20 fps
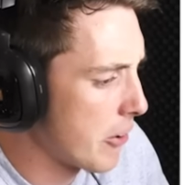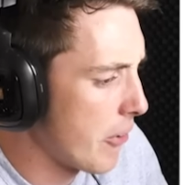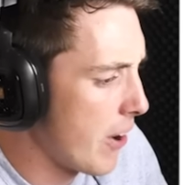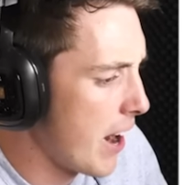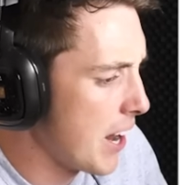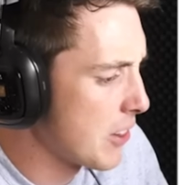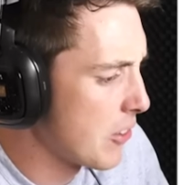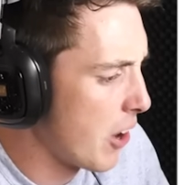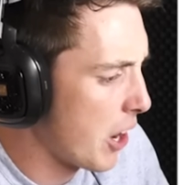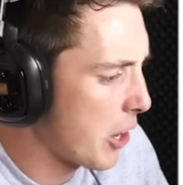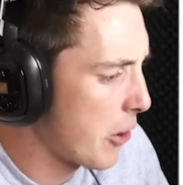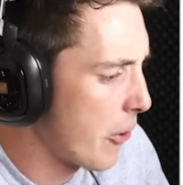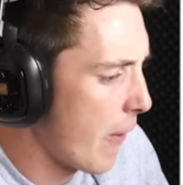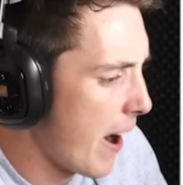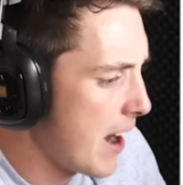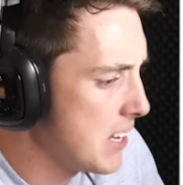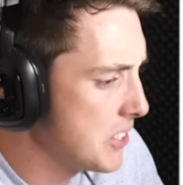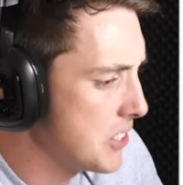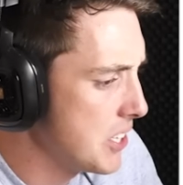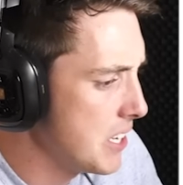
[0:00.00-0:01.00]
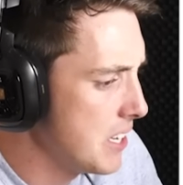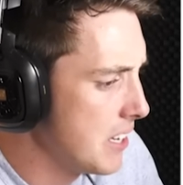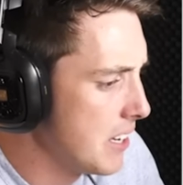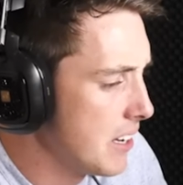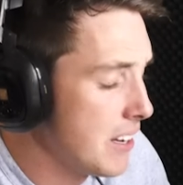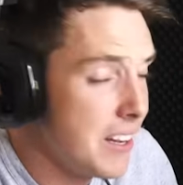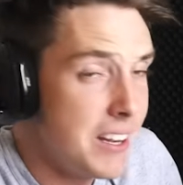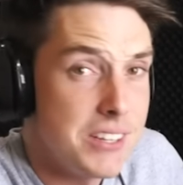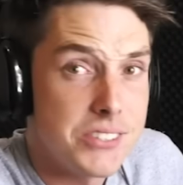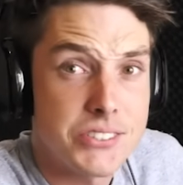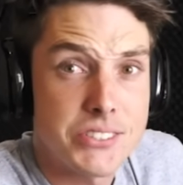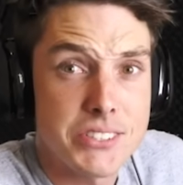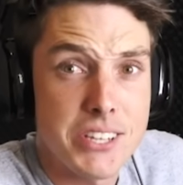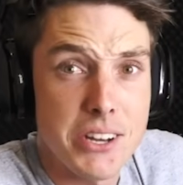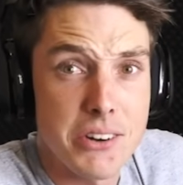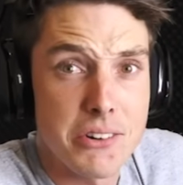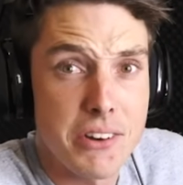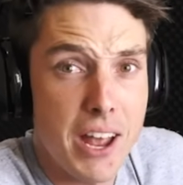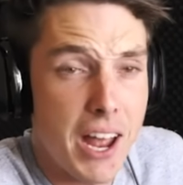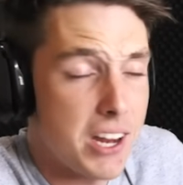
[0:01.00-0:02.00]
around like crazy. He's
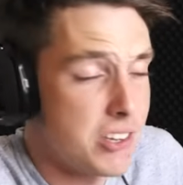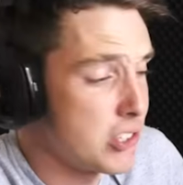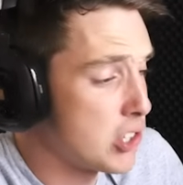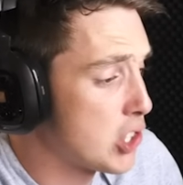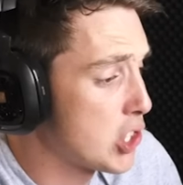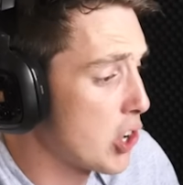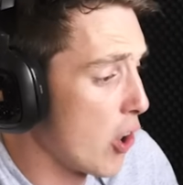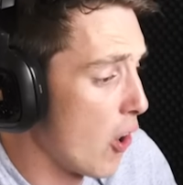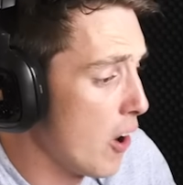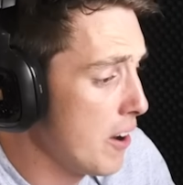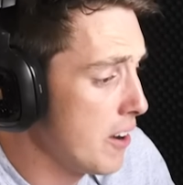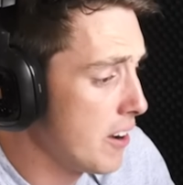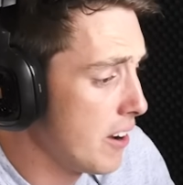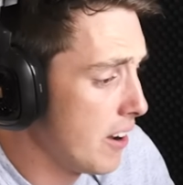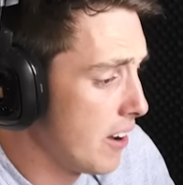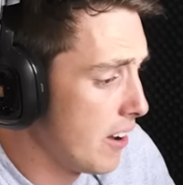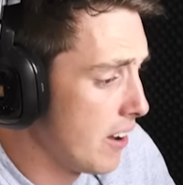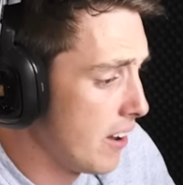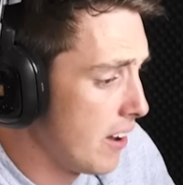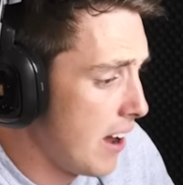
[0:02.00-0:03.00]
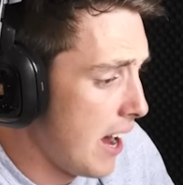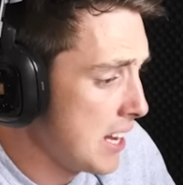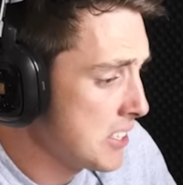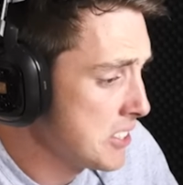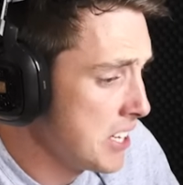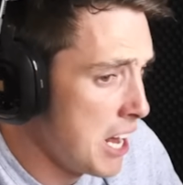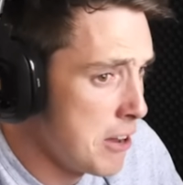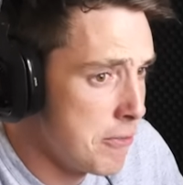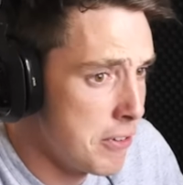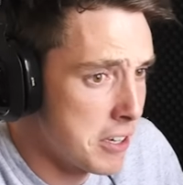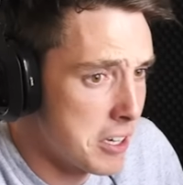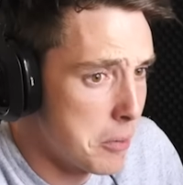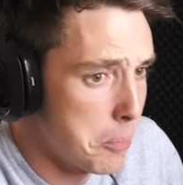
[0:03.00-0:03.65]
still getting shot. Hasn't even